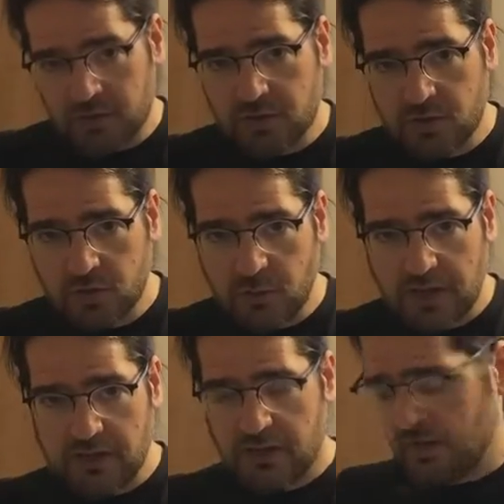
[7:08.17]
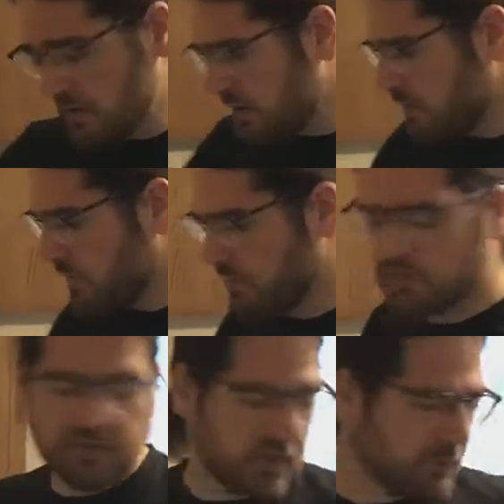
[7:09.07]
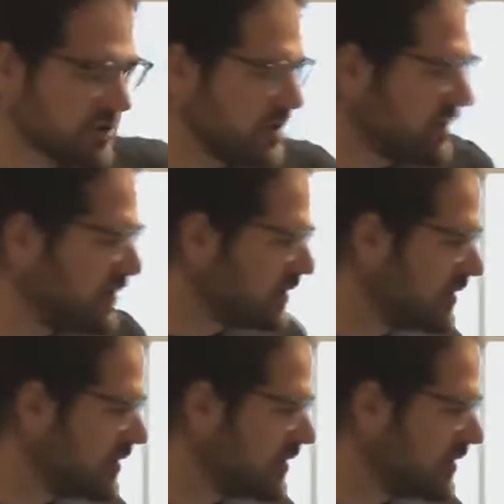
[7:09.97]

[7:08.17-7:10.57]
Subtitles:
this should maintain at around this temperature.